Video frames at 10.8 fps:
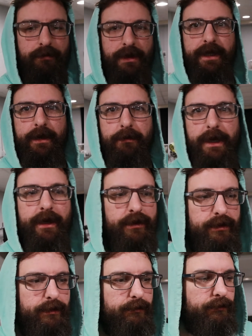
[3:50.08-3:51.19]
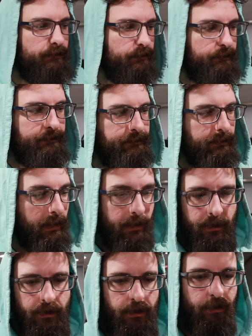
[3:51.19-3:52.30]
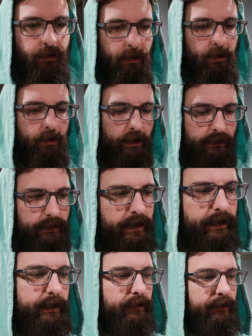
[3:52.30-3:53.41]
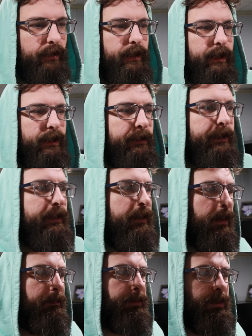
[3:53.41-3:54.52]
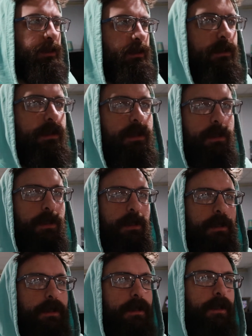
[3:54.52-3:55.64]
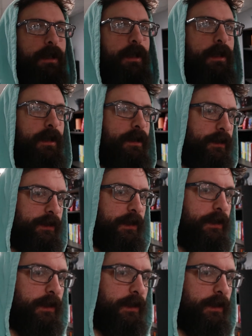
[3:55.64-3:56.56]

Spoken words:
blanket box. So I've got to get this area cleaned up and